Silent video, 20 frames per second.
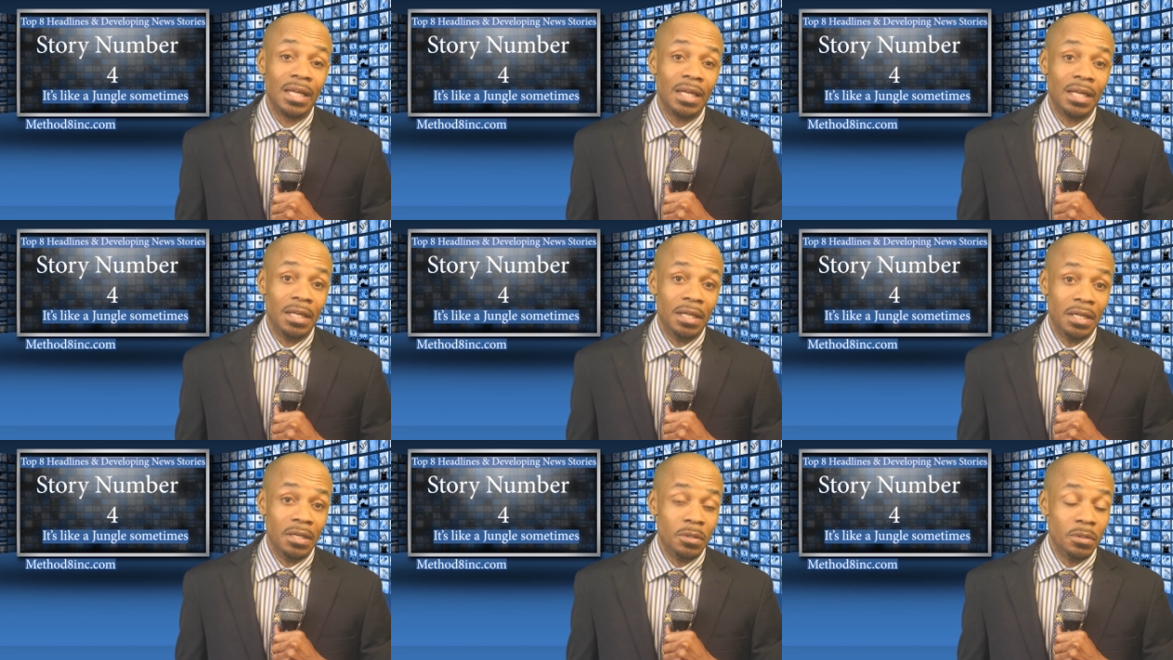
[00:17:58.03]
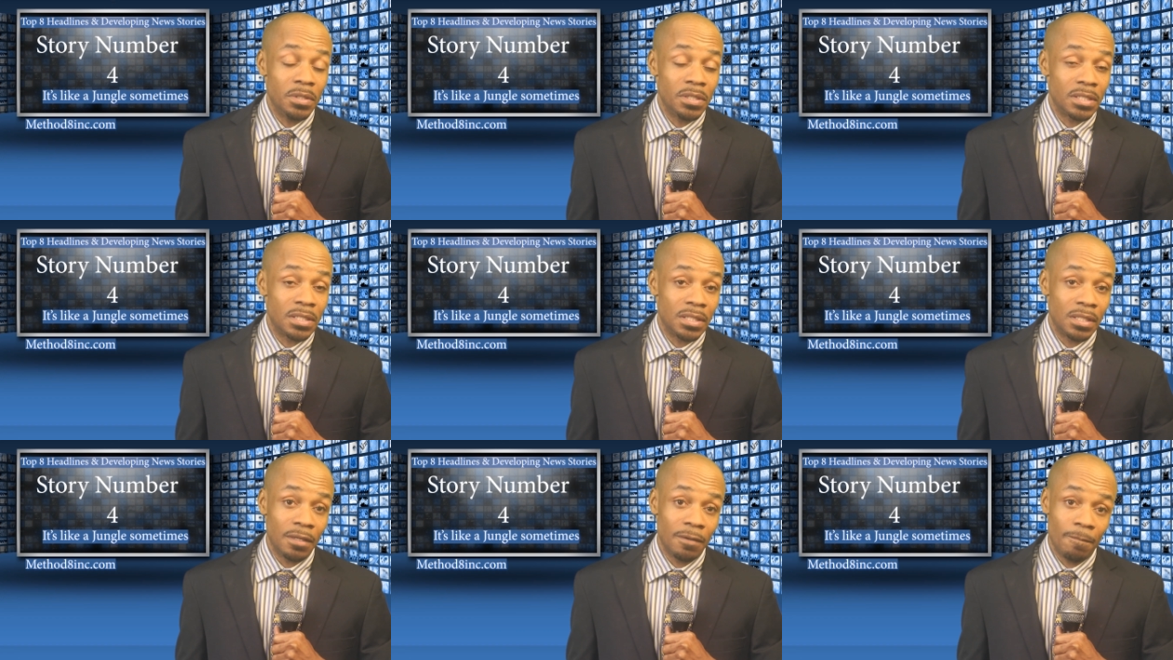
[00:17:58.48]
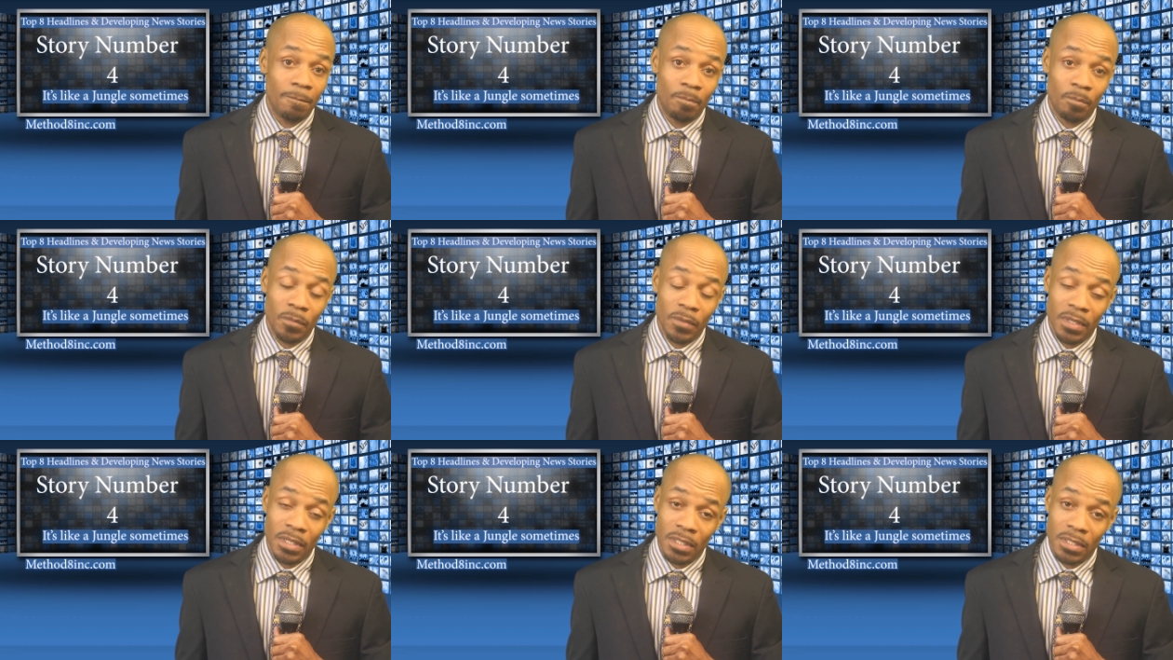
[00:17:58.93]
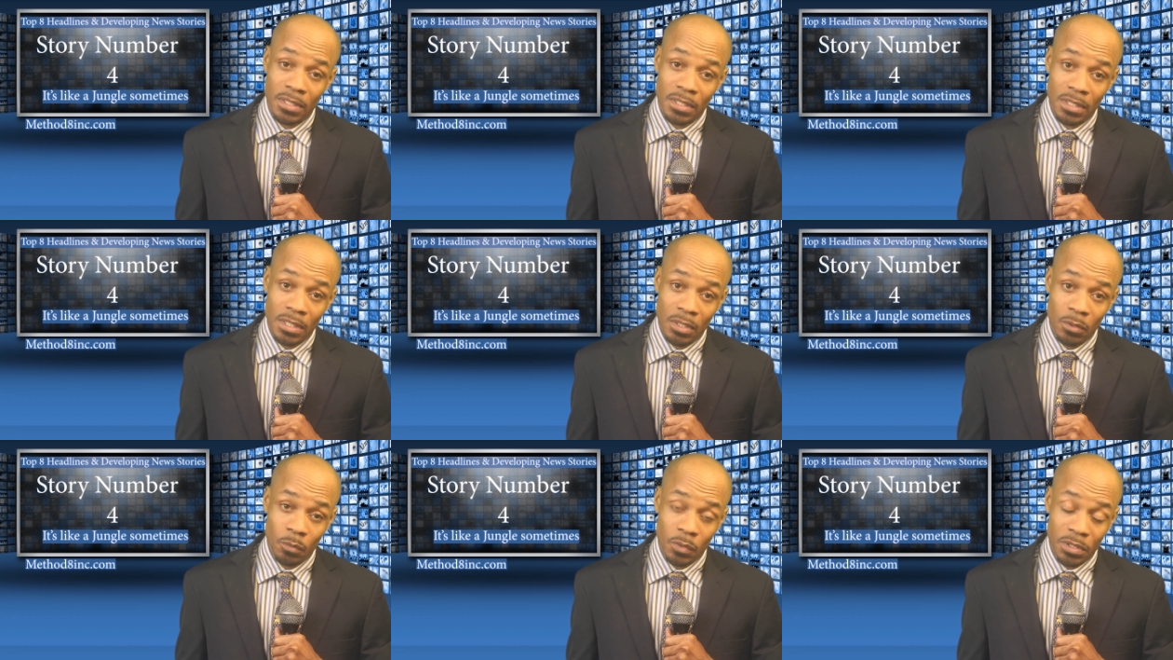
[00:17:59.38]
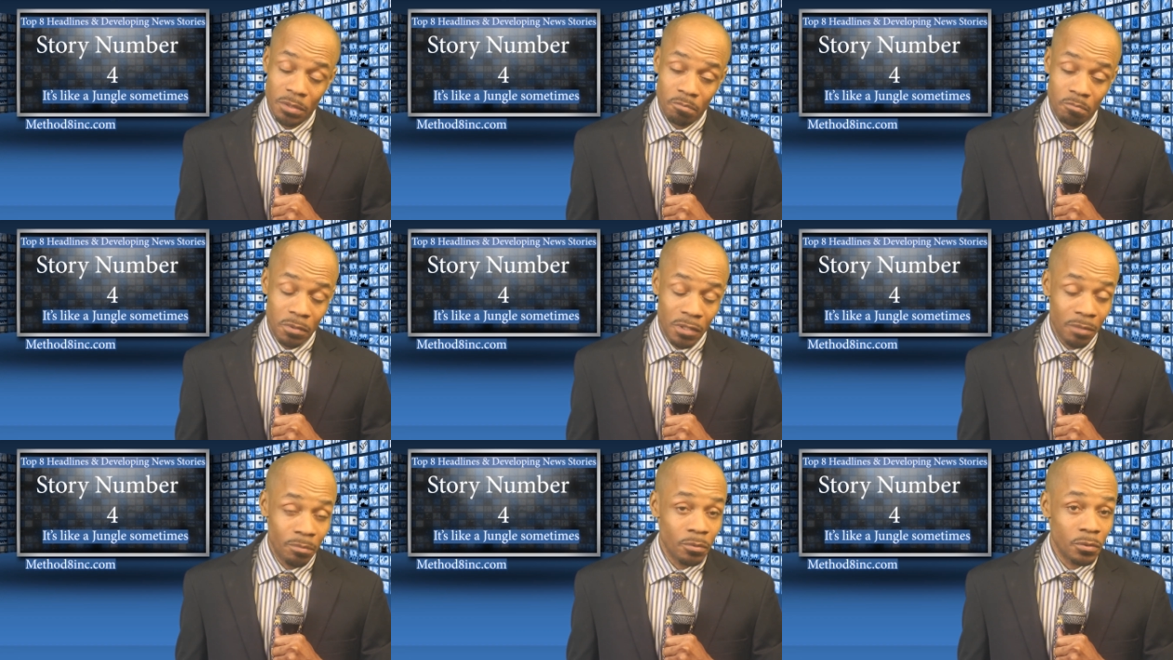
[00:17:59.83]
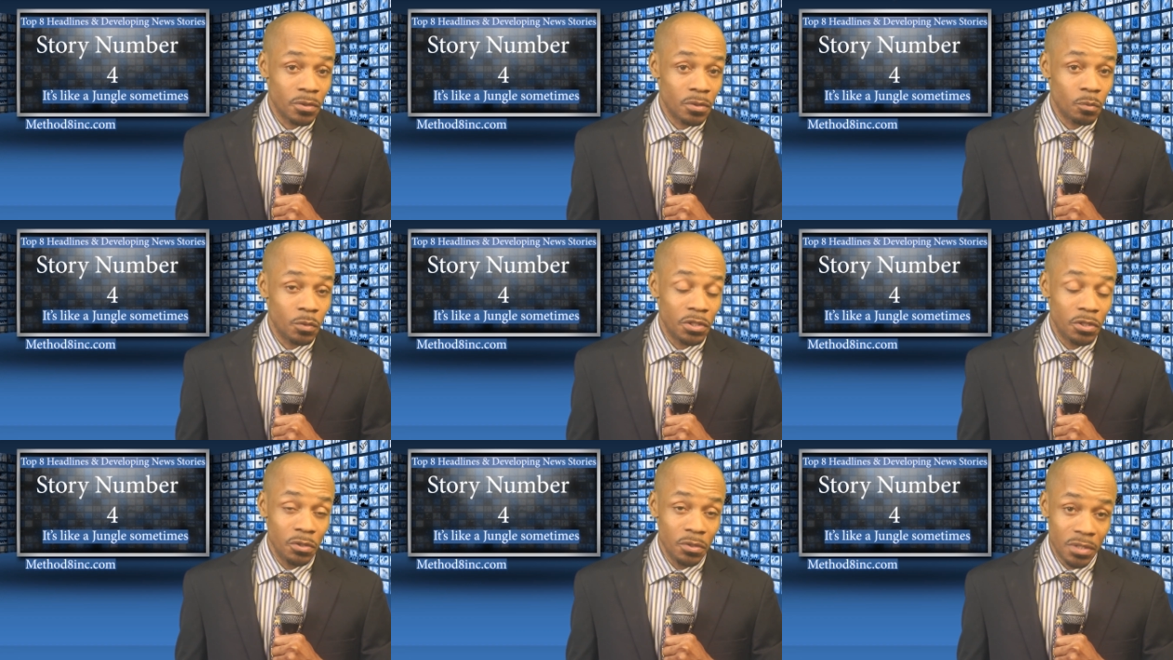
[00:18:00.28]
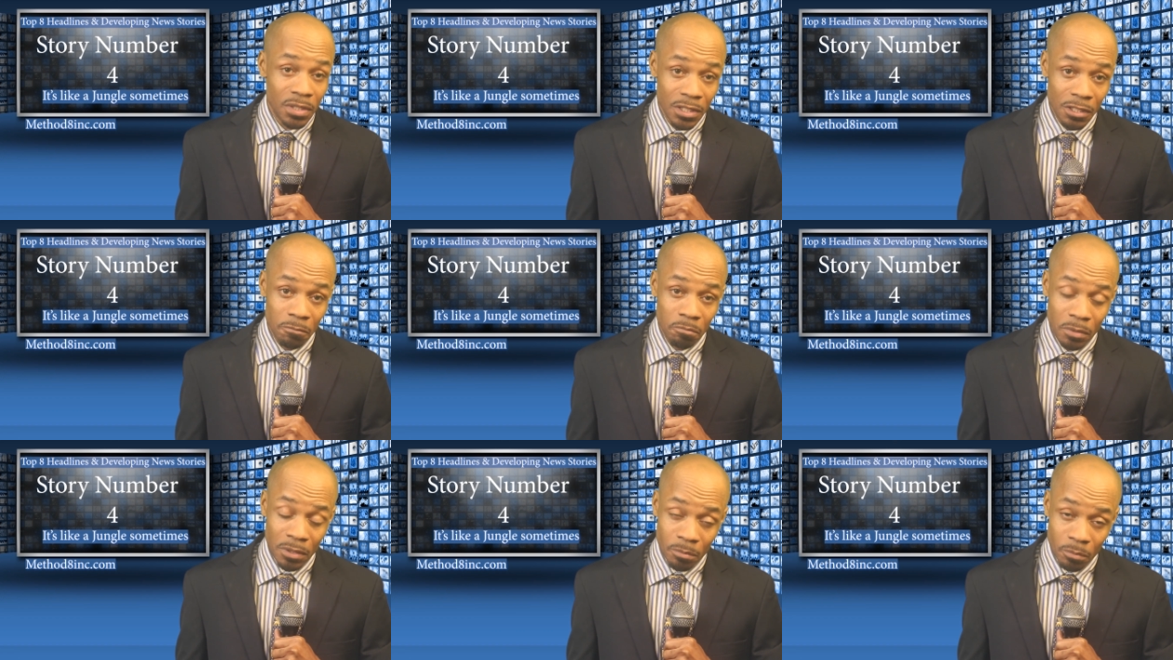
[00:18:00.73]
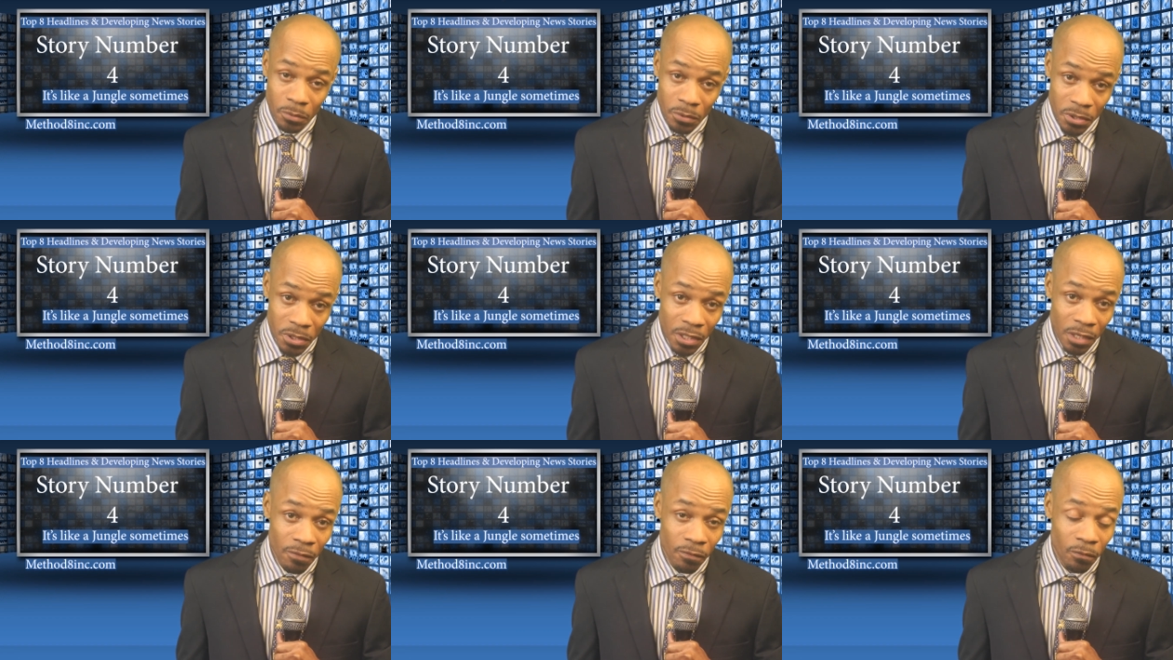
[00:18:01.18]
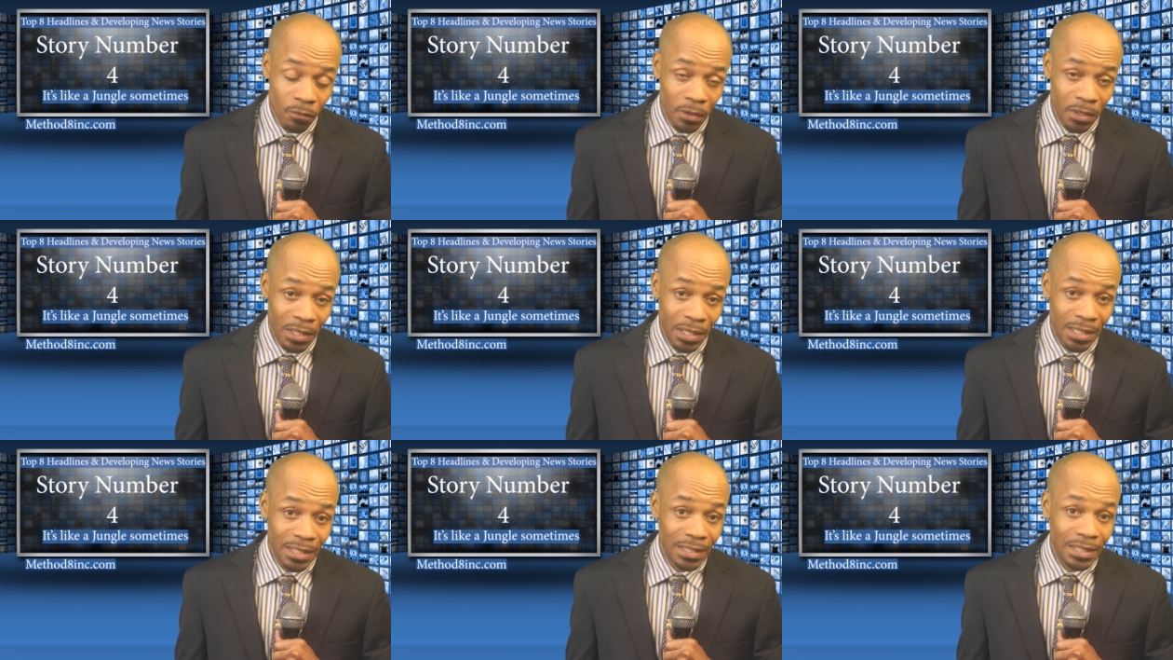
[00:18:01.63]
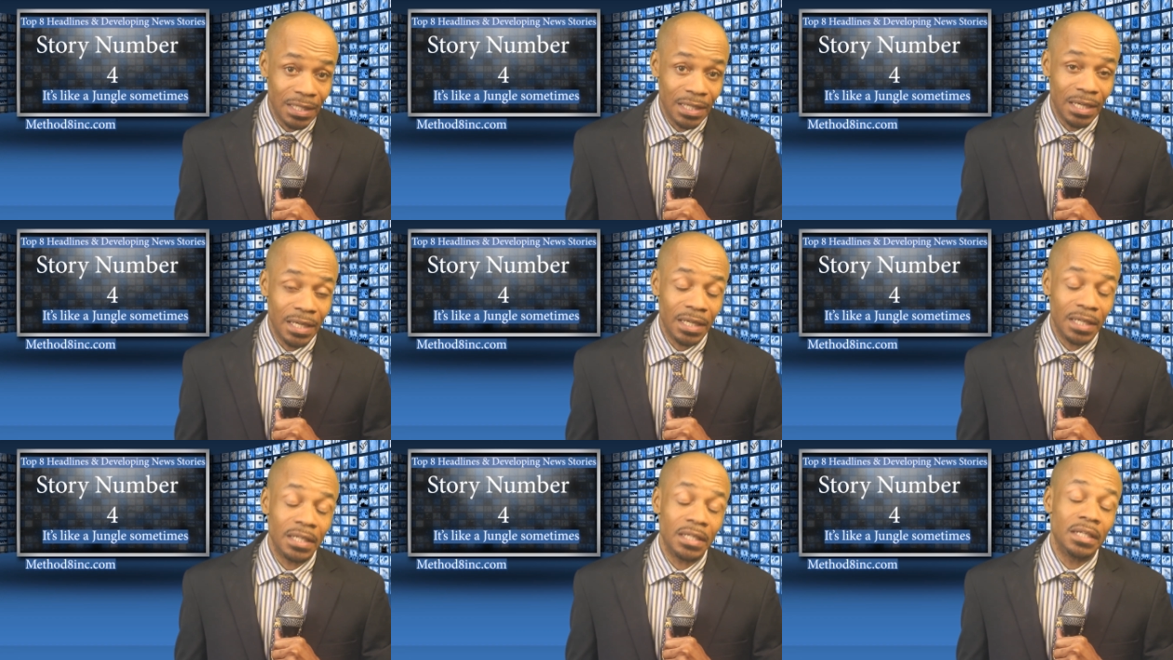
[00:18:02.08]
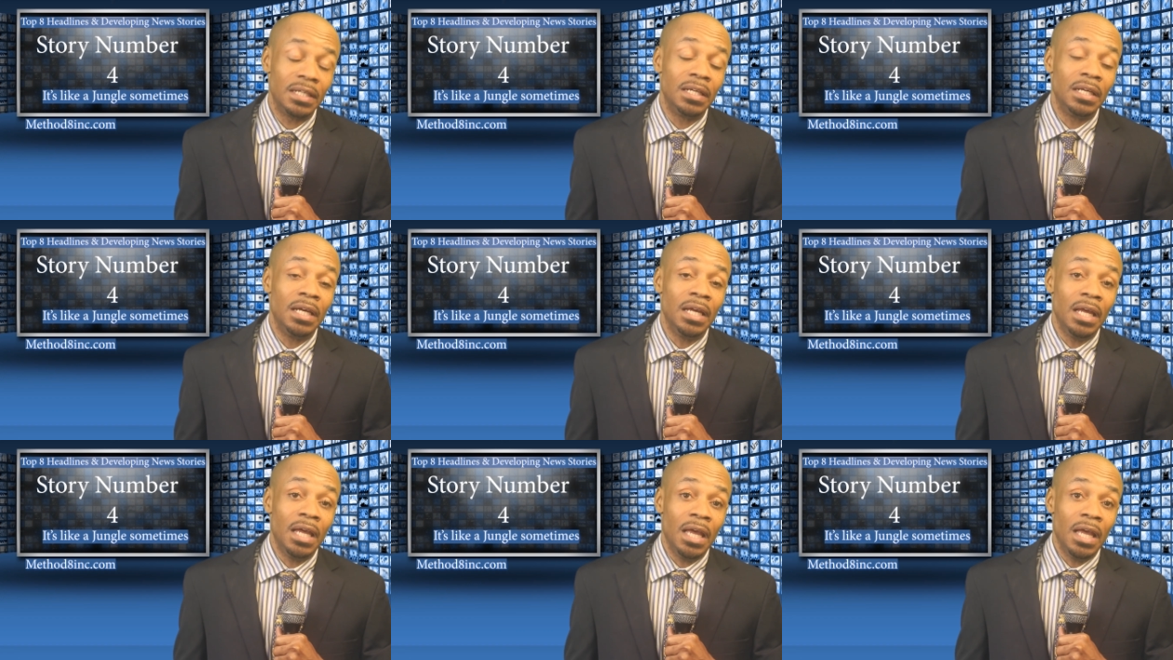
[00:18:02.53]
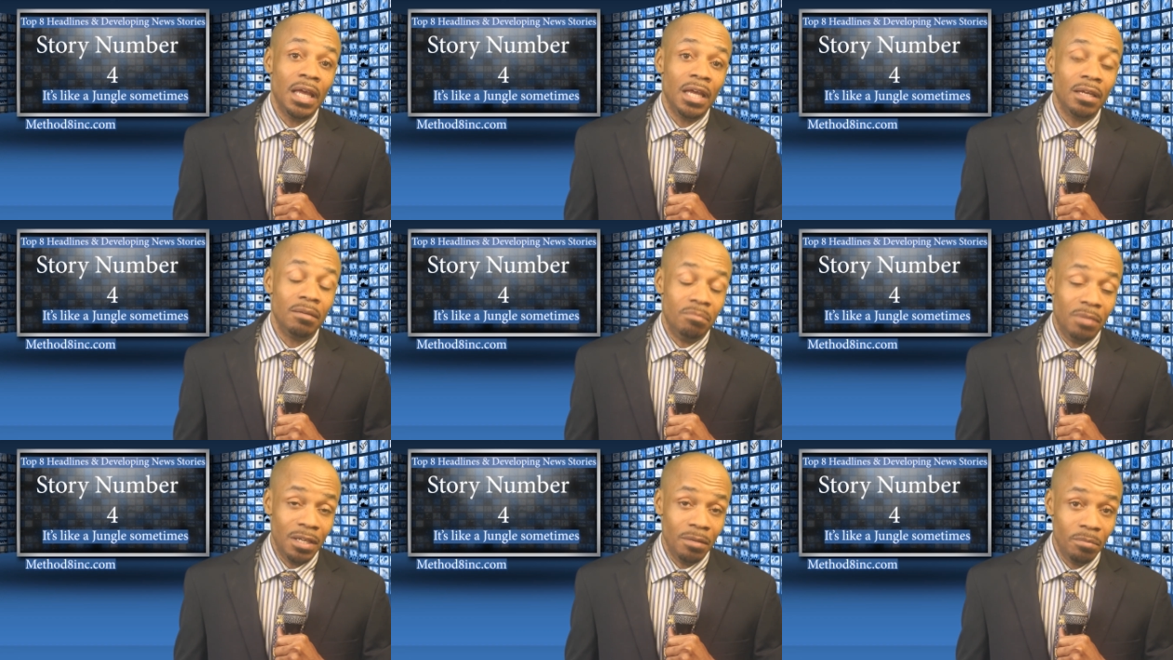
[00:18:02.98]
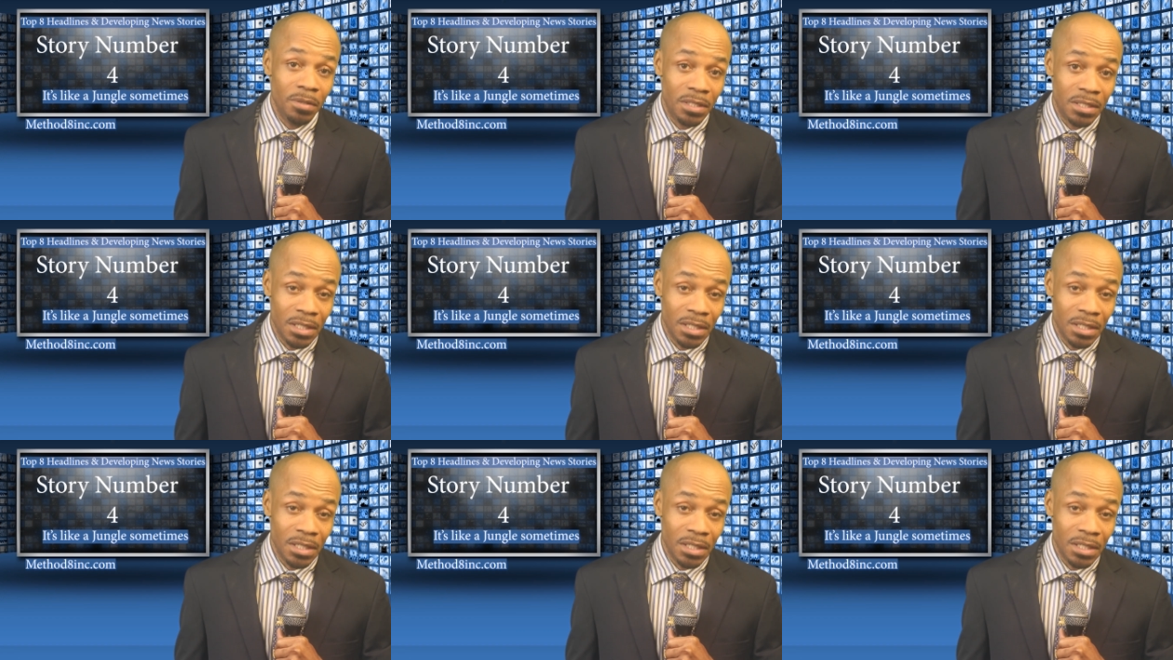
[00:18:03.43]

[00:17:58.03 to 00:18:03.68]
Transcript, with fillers: There's, there's when people's when you see people suffering and dying it may be